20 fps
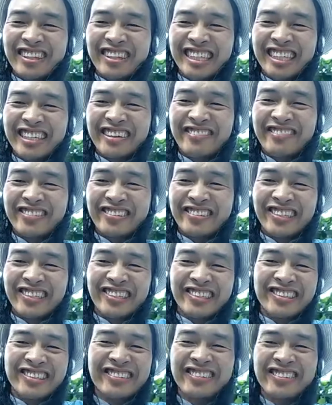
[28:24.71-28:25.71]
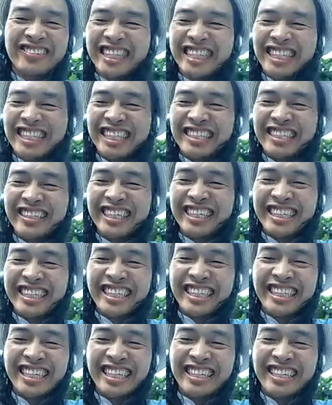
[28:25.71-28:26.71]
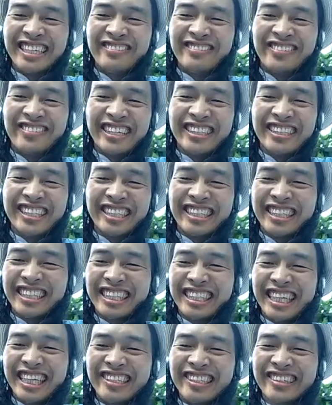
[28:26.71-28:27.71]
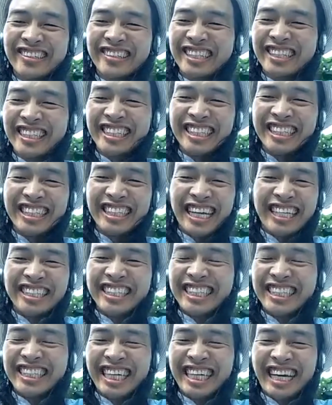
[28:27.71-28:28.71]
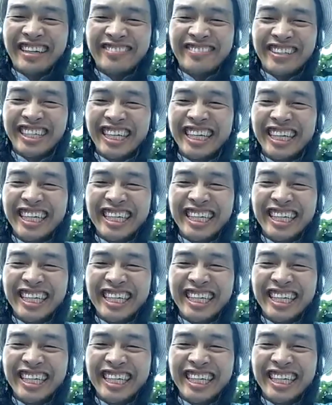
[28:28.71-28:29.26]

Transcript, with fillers: full integration of fares and schedules is to at least have a